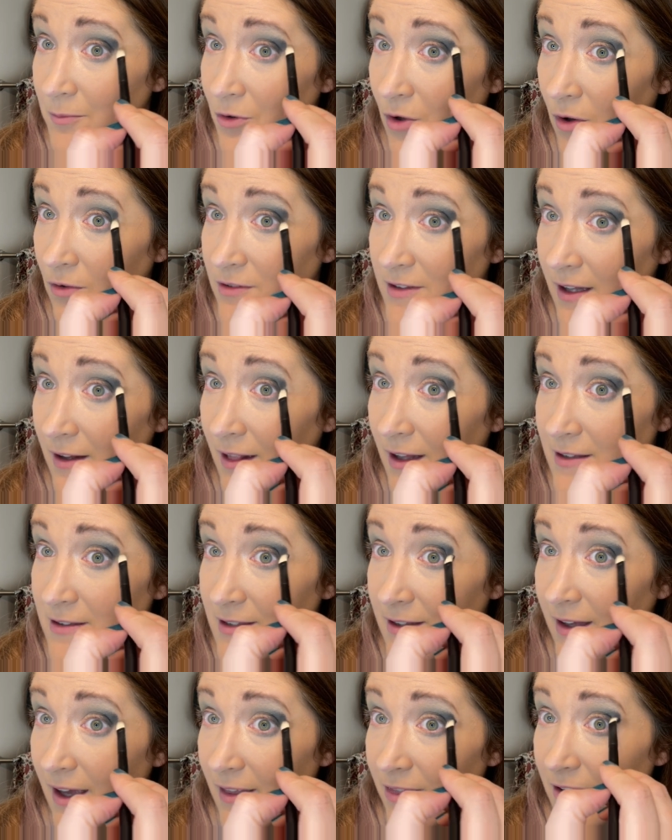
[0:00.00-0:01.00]
So I was like, let's
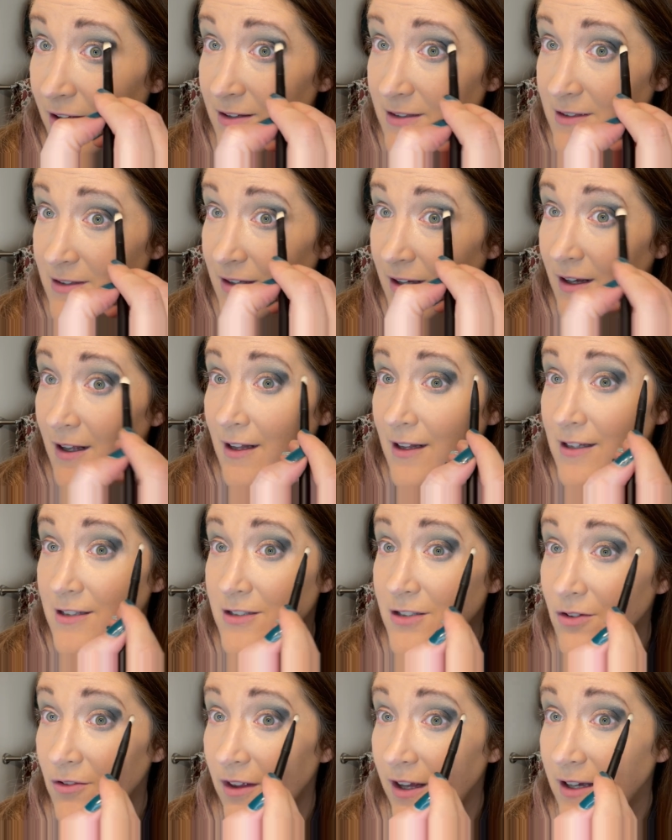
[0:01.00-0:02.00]
get this. Let's
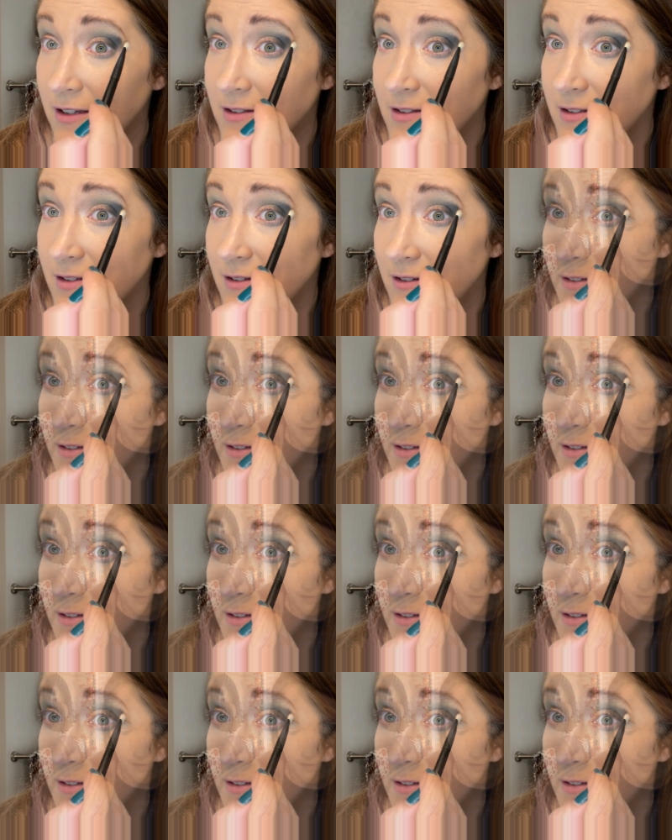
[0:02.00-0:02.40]
do this.